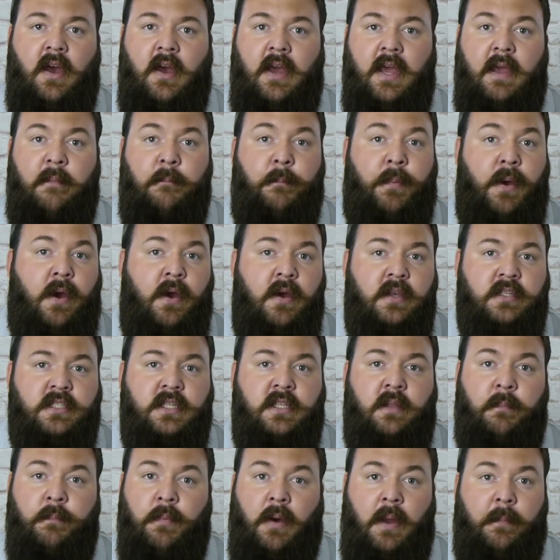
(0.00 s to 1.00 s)
in
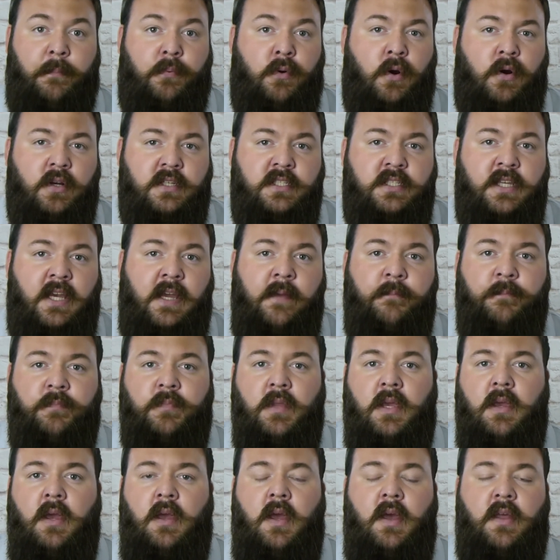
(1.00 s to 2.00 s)
person and by proxy,
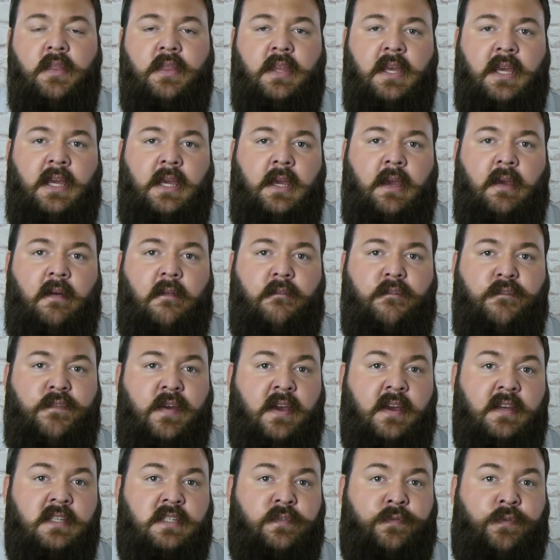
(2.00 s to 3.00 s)
the
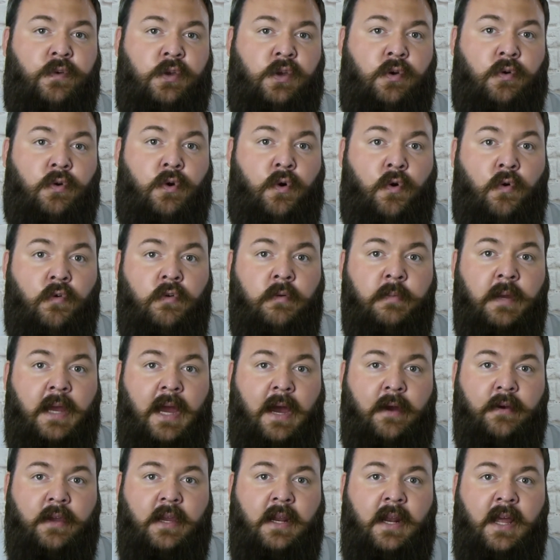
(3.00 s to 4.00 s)
figures for your quorum
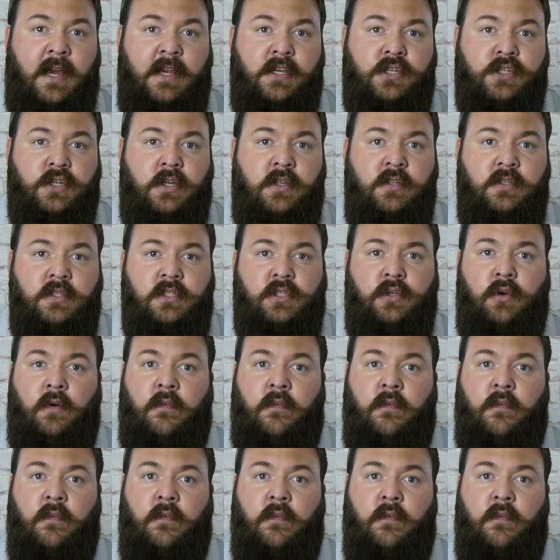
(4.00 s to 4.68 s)
calculations,